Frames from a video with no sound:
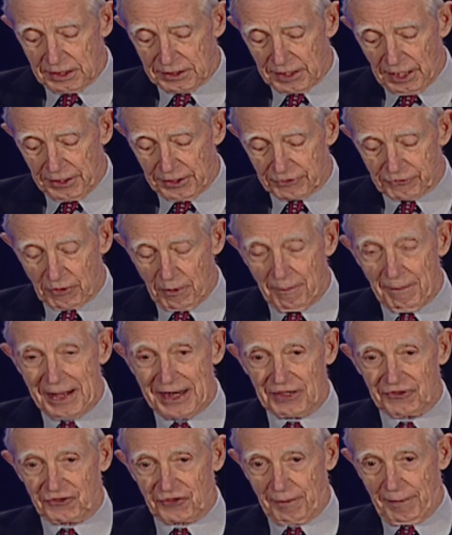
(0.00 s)
done a
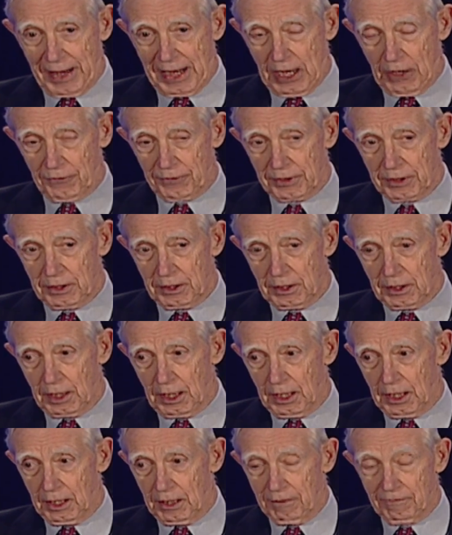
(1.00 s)
tremendous amount
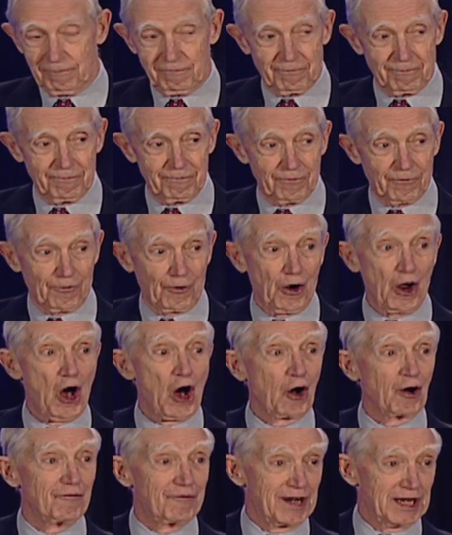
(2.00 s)
for
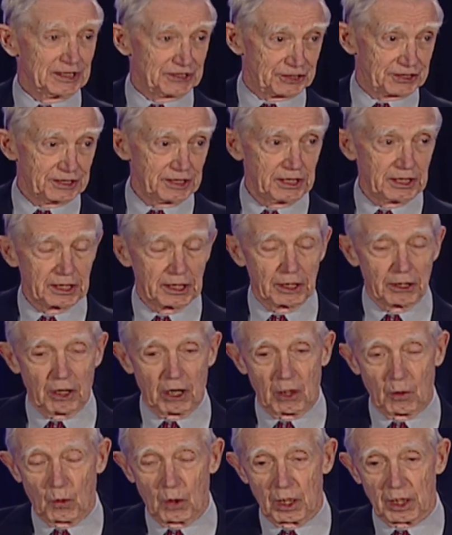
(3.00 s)
all of us in
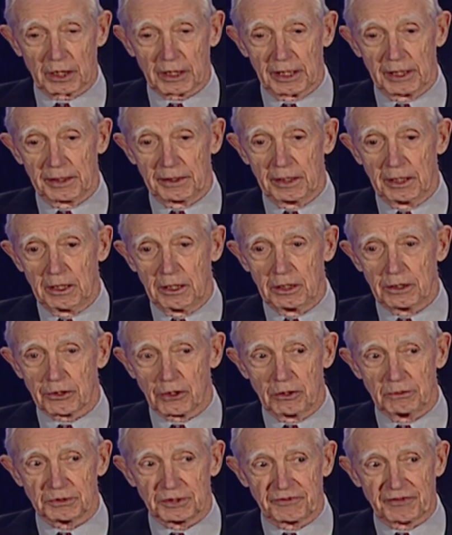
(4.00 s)
our work in
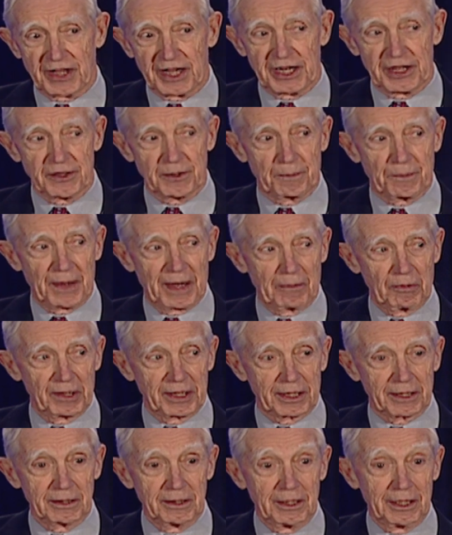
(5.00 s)
terms of getting the public
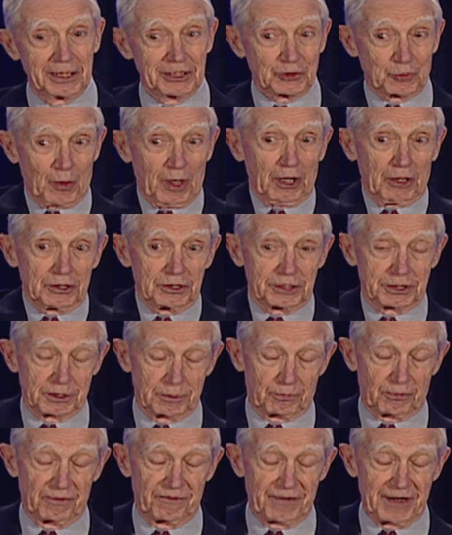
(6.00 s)
as well as the
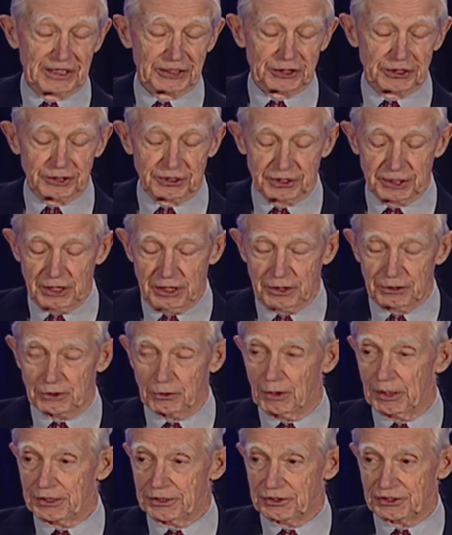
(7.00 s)
professions
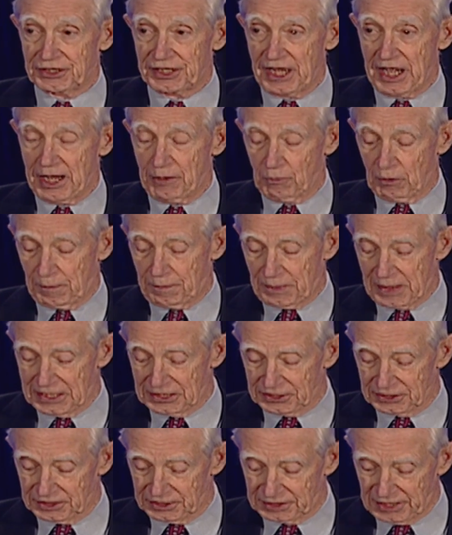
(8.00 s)
to understand what
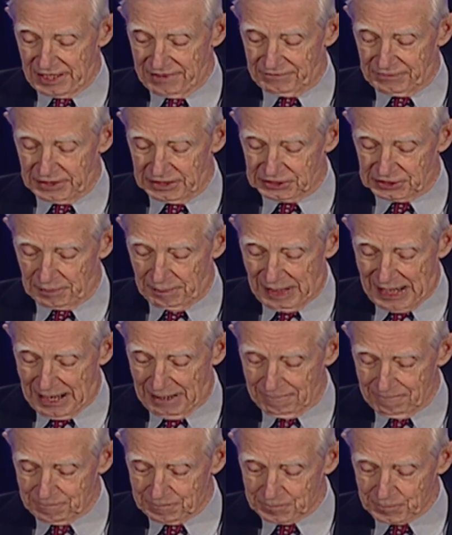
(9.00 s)
patient safety is about.